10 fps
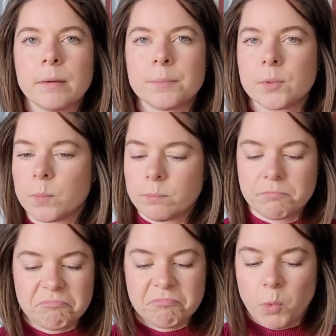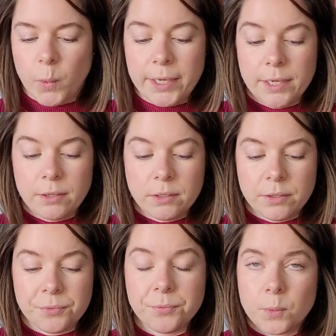But when I
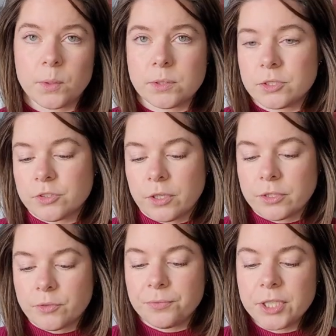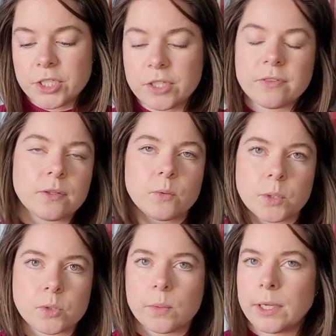started to finish it, it
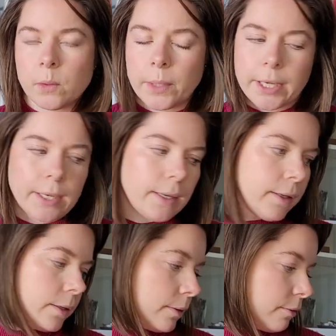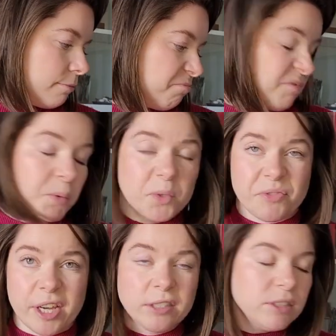was really quick and that was
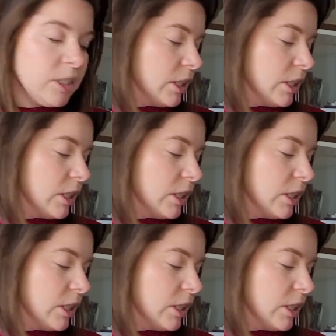fine.